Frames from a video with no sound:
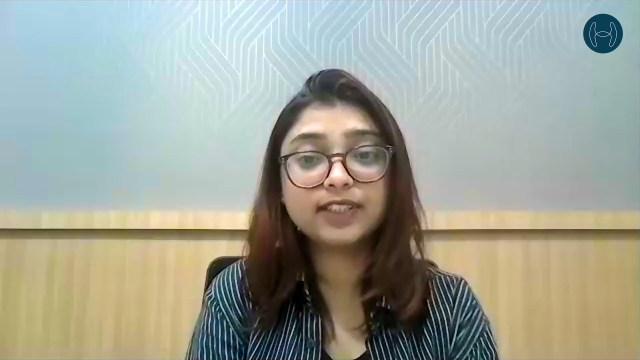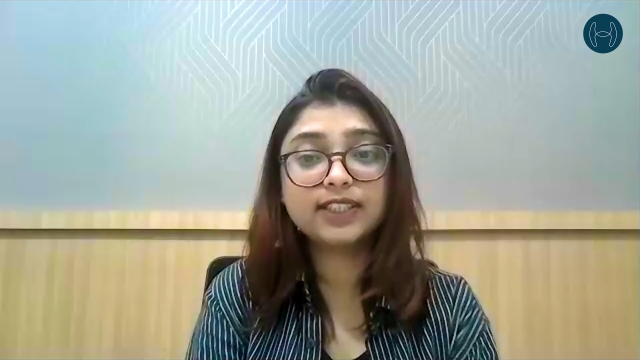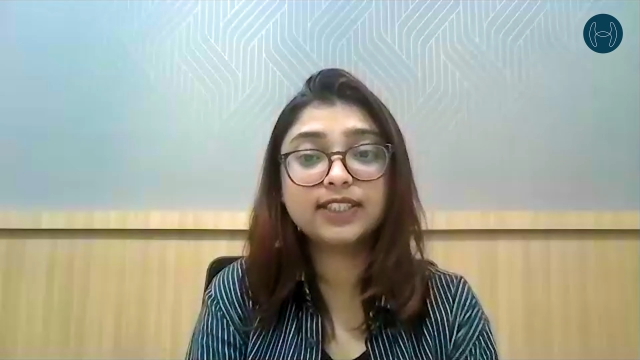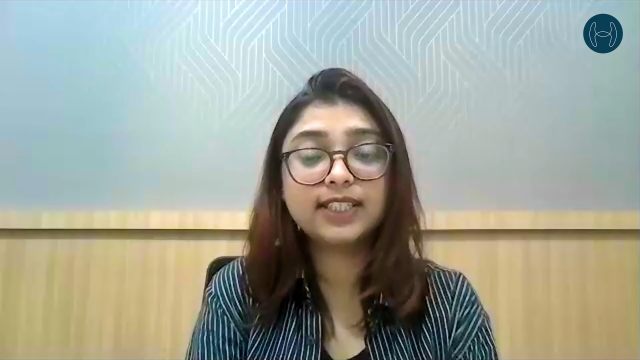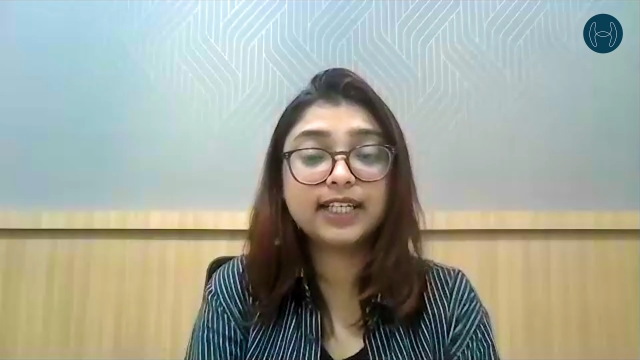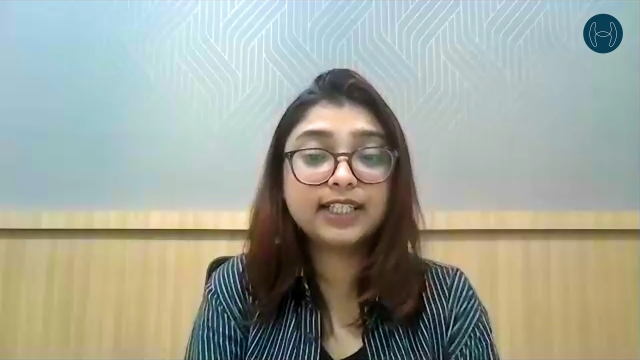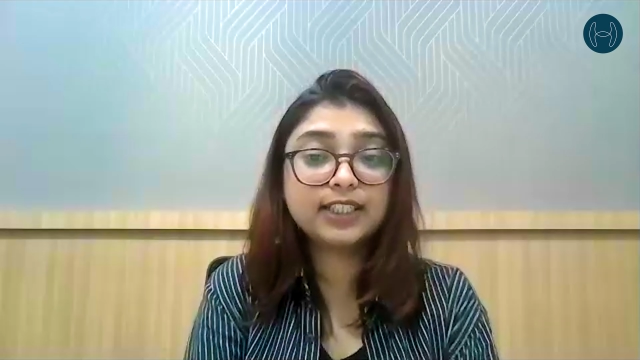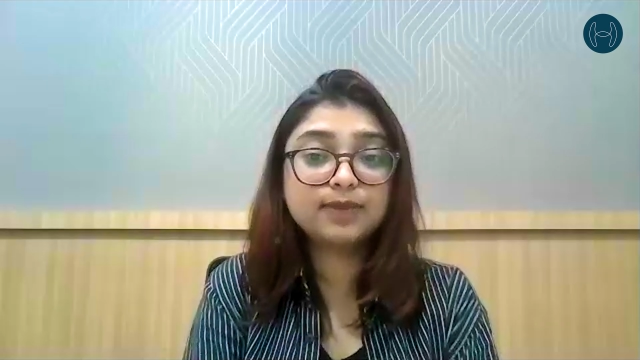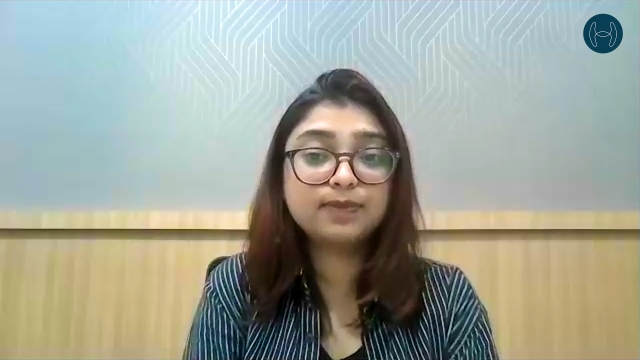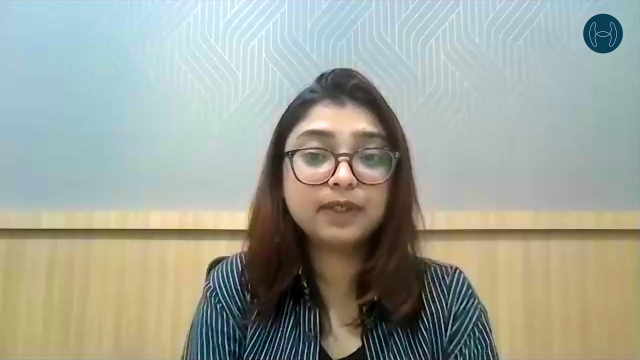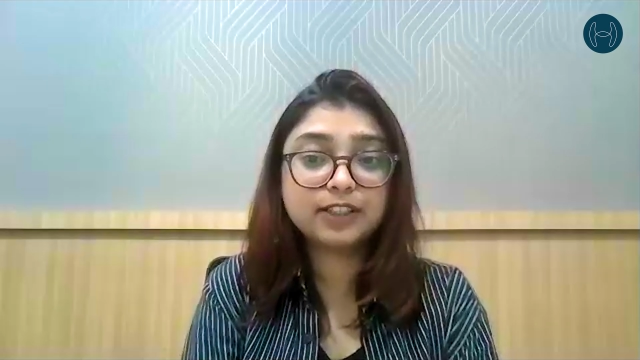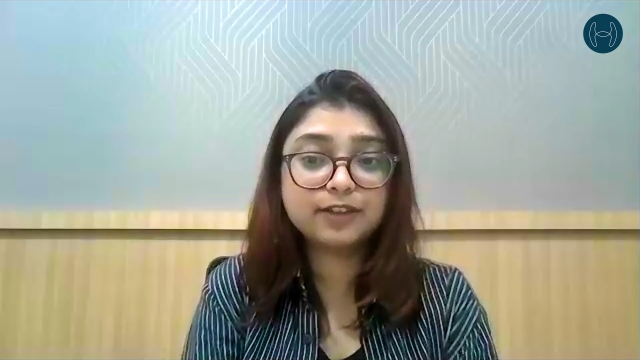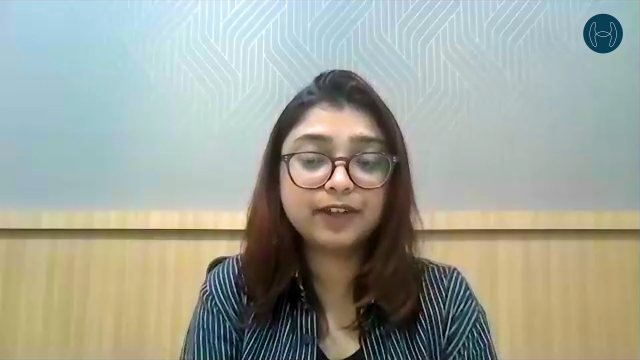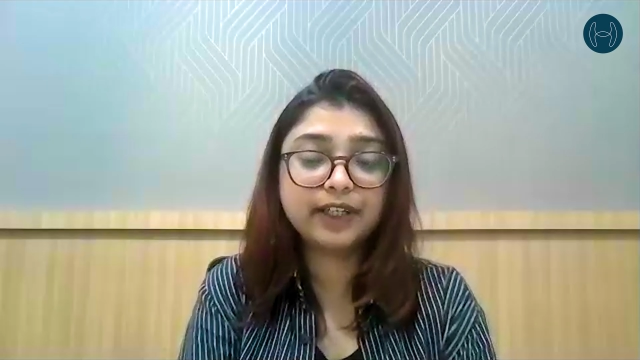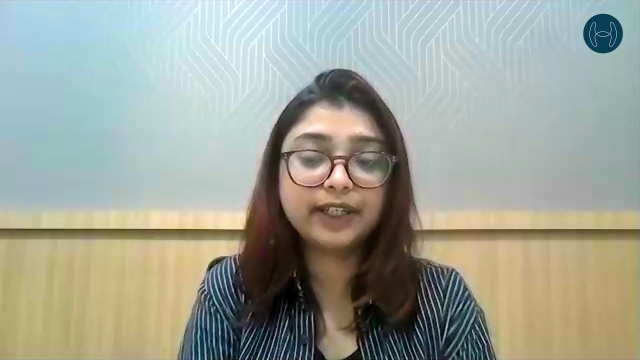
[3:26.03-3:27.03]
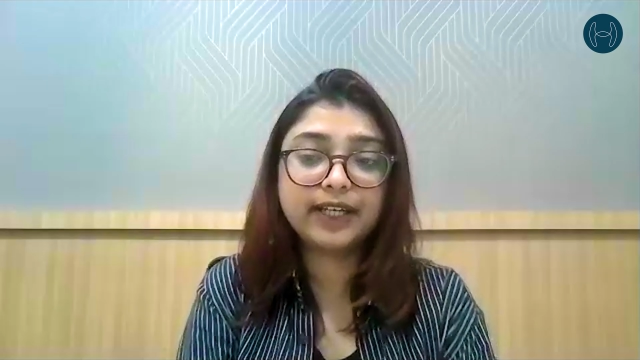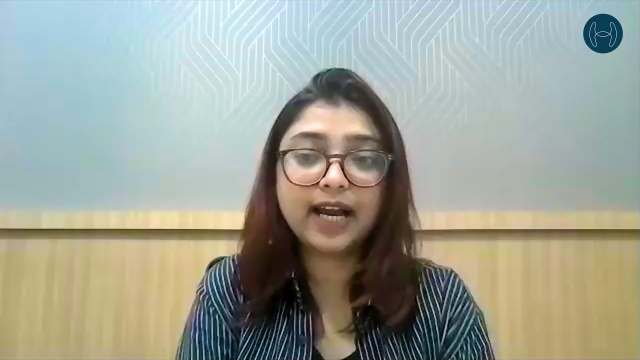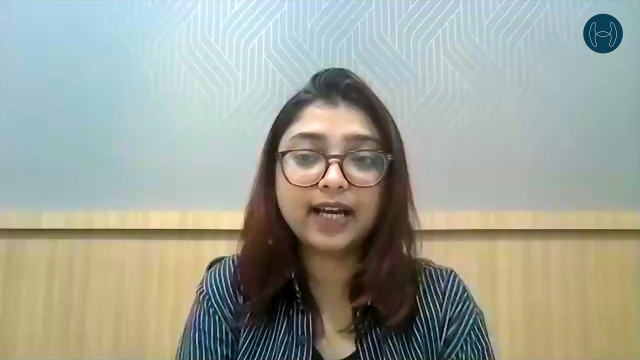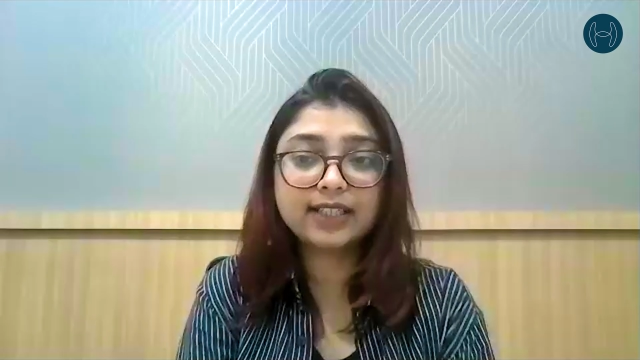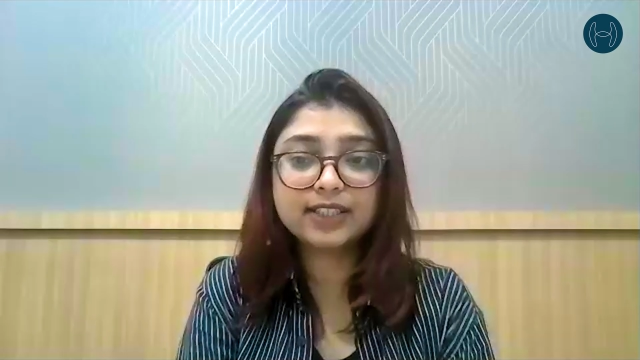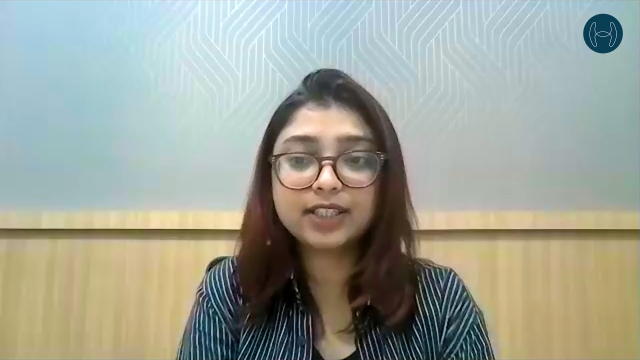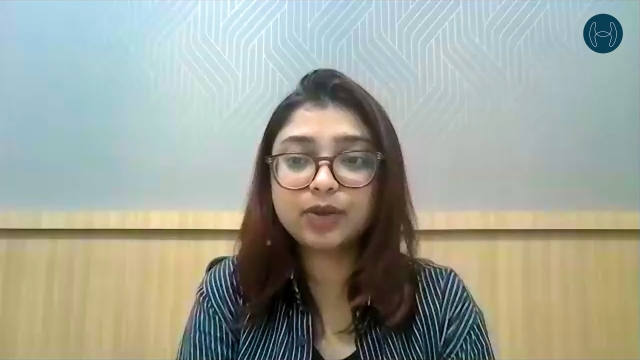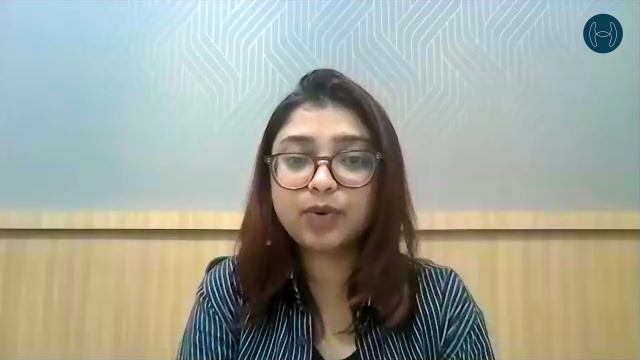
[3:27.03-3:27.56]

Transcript: with state specific tax